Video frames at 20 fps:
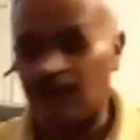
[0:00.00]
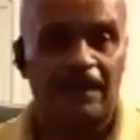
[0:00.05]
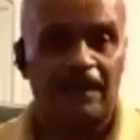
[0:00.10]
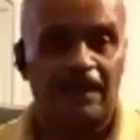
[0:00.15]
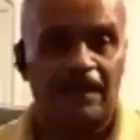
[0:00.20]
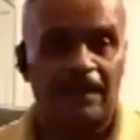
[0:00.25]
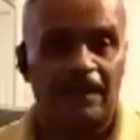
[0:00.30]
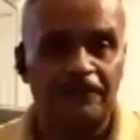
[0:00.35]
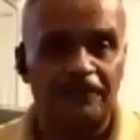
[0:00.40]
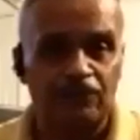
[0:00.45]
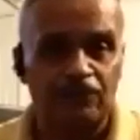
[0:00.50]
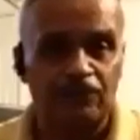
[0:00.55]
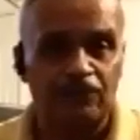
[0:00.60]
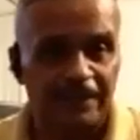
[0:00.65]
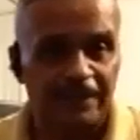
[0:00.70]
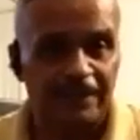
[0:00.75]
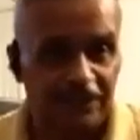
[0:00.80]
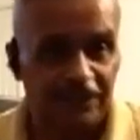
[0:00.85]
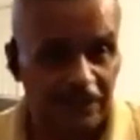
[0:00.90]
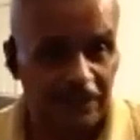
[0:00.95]
using this
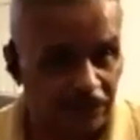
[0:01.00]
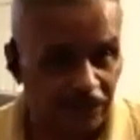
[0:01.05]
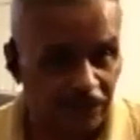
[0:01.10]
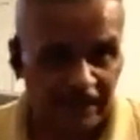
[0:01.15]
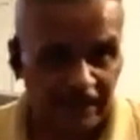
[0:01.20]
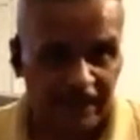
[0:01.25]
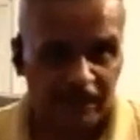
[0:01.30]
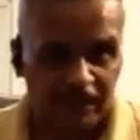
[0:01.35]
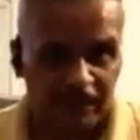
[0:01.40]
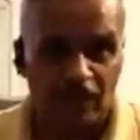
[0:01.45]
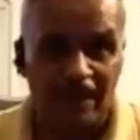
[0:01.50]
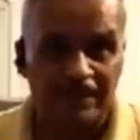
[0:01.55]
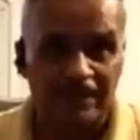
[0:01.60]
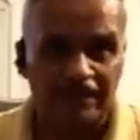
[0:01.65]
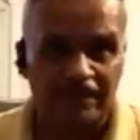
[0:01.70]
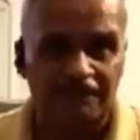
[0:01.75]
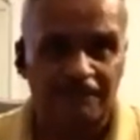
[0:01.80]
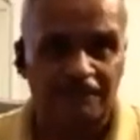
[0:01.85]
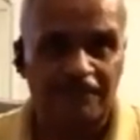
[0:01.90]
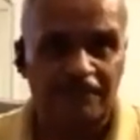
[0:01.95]
instrument and ways
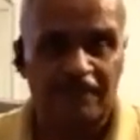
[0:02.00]
of